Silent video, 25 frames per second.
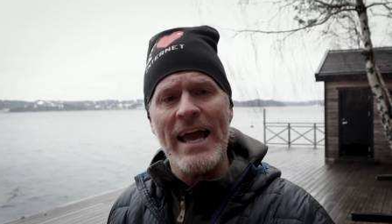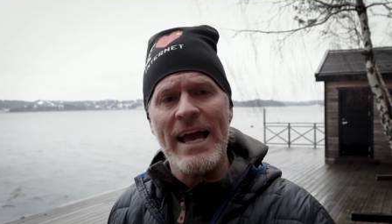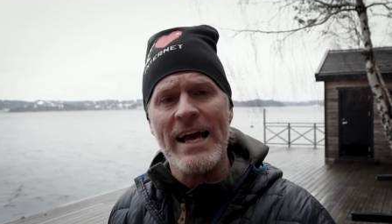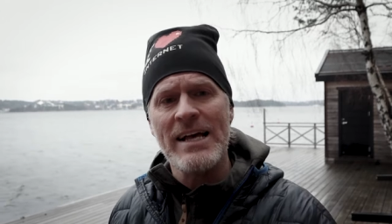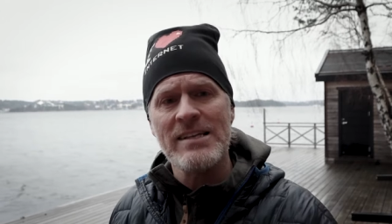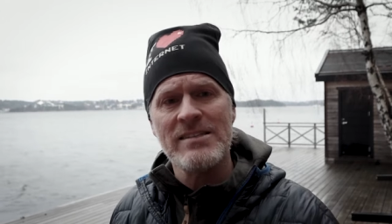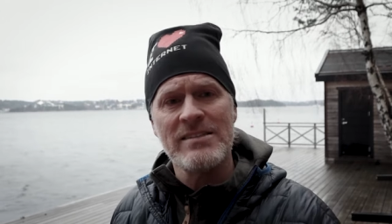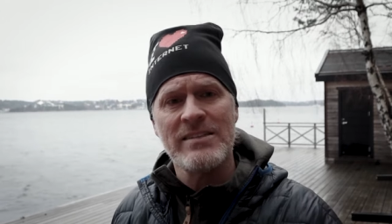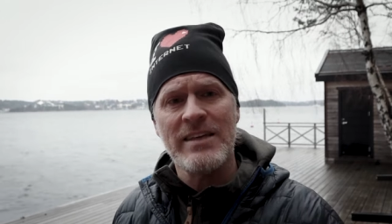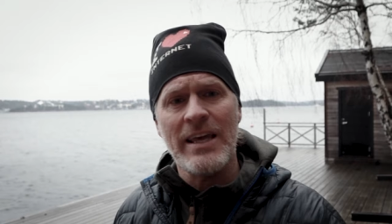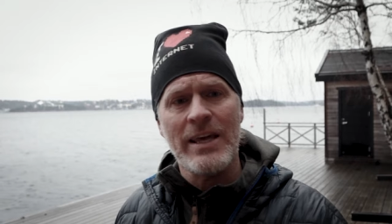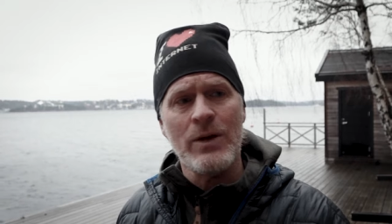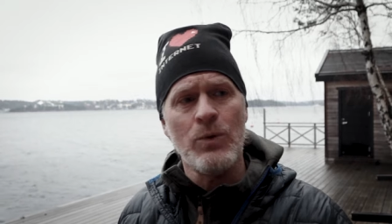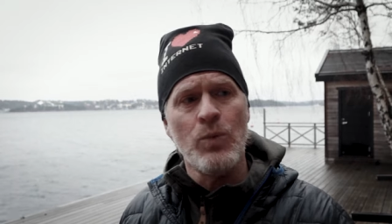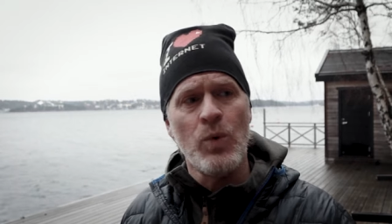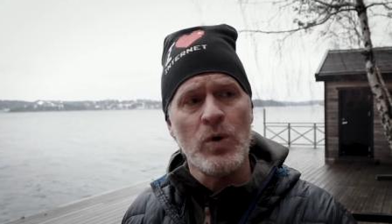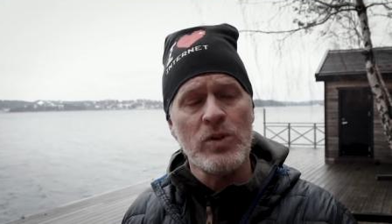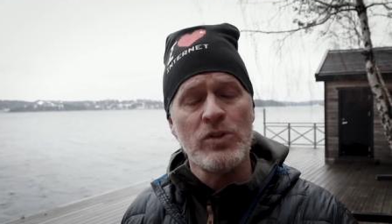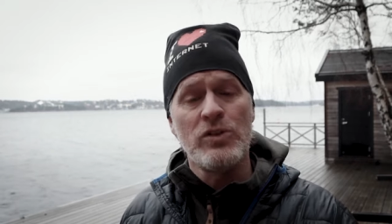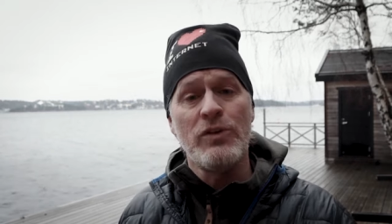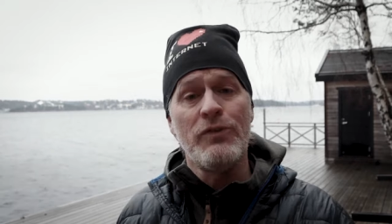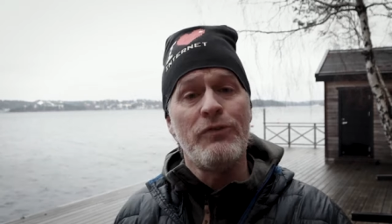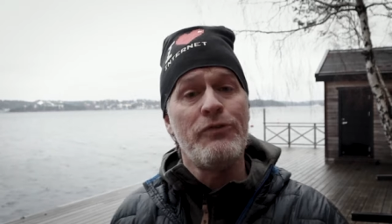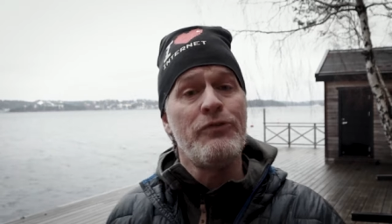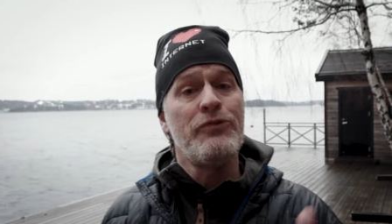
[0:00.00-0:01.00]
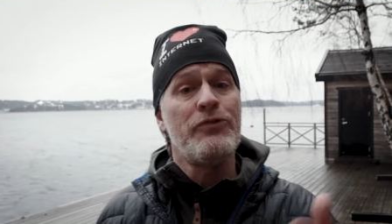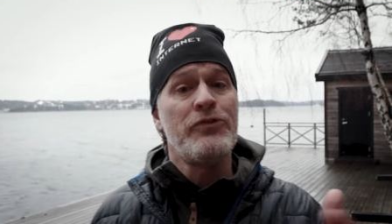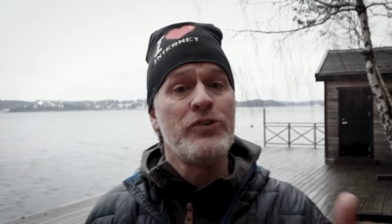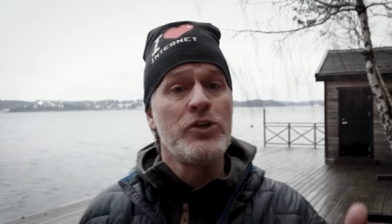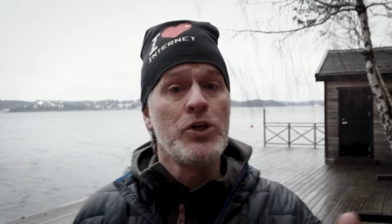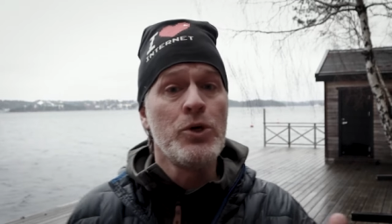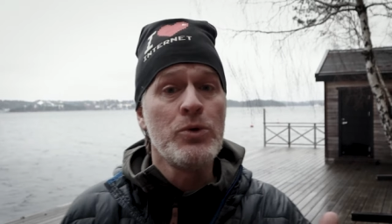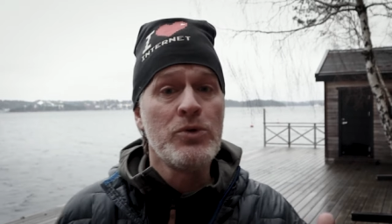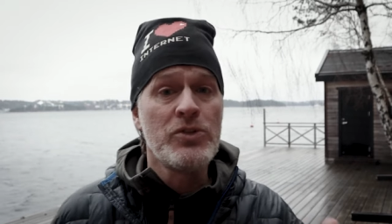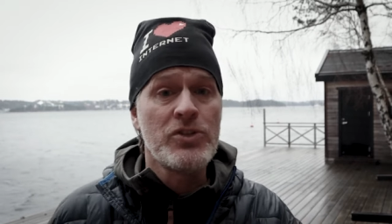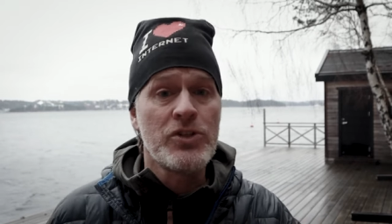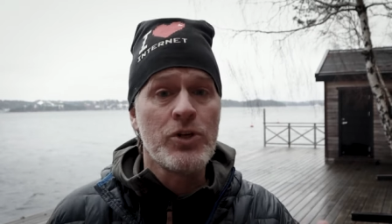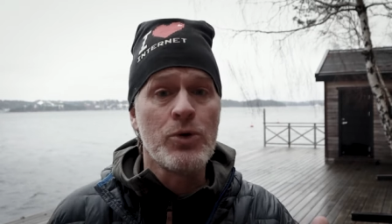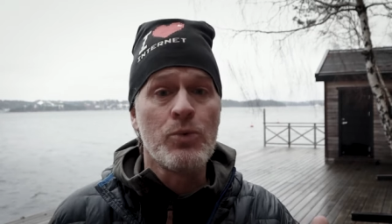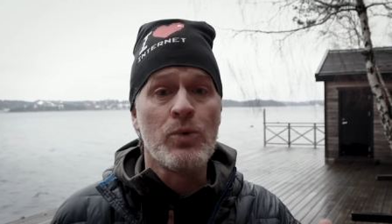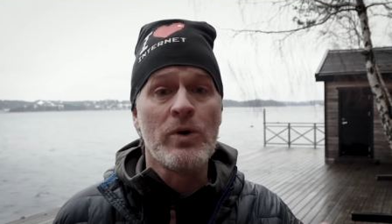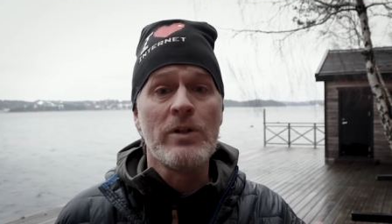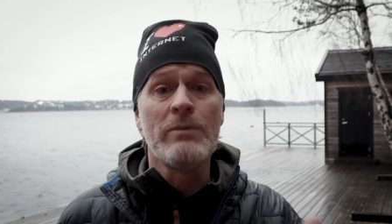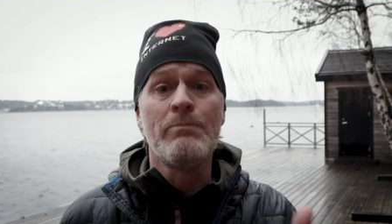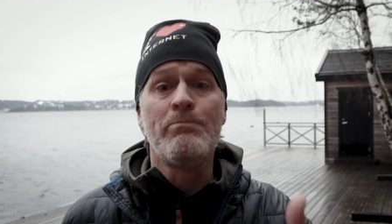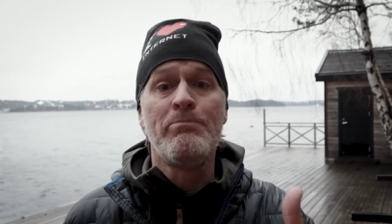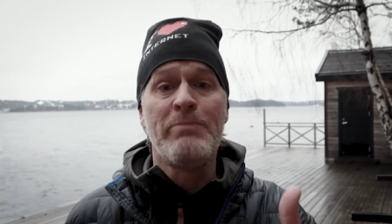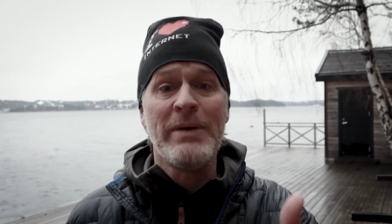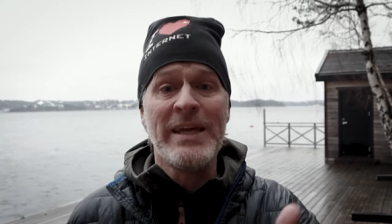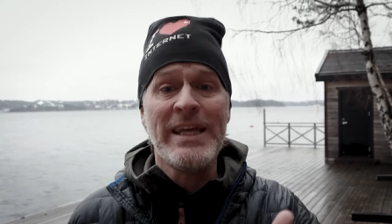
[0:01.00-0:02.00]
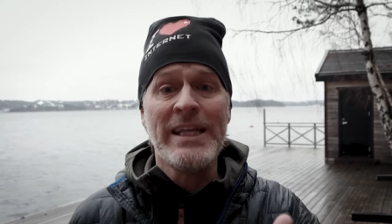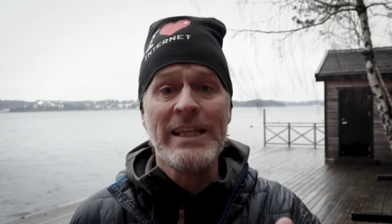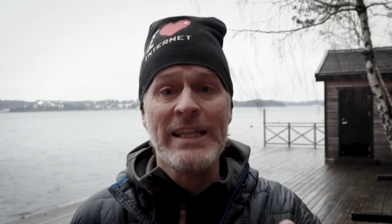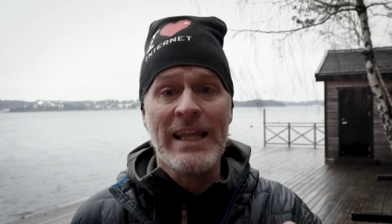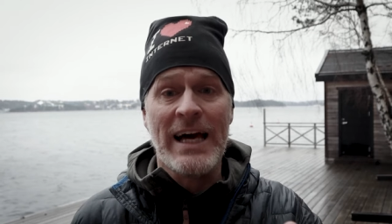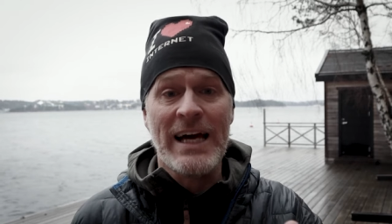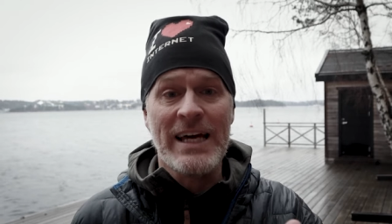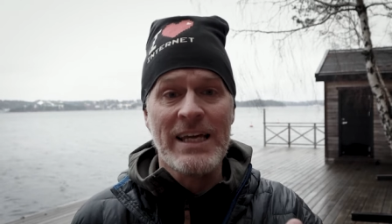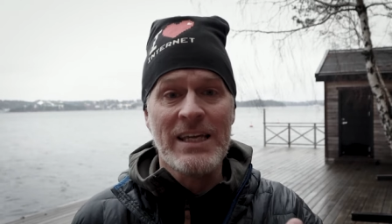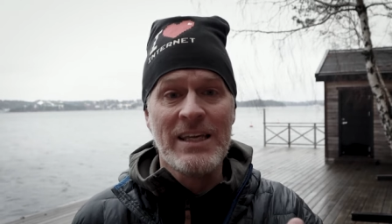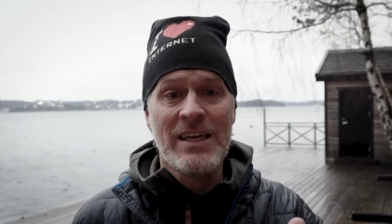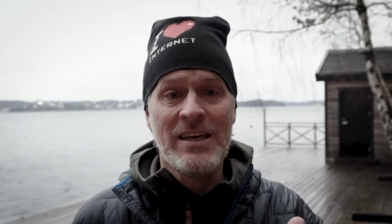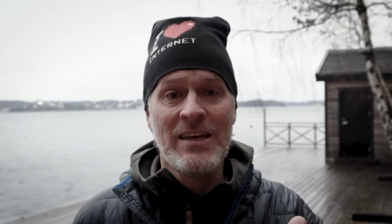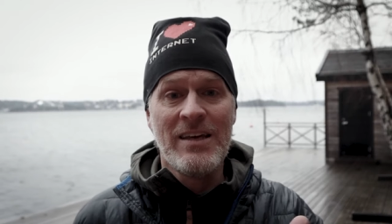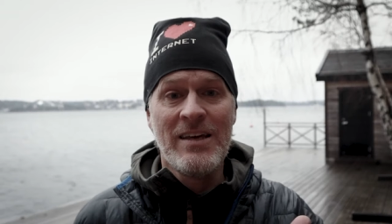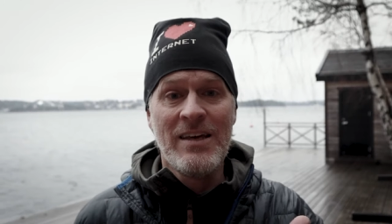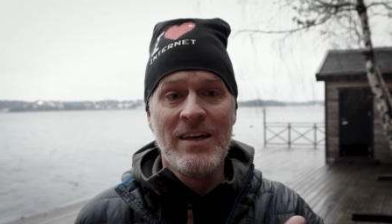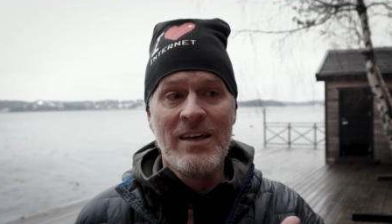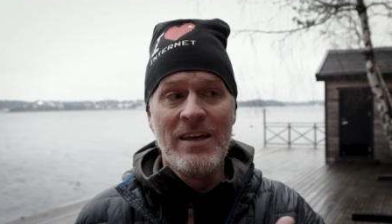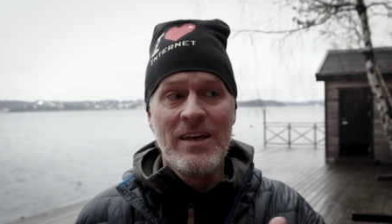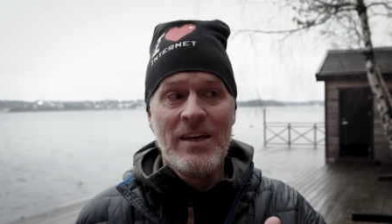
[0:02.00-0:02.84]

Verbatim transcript: asking what the future will be like,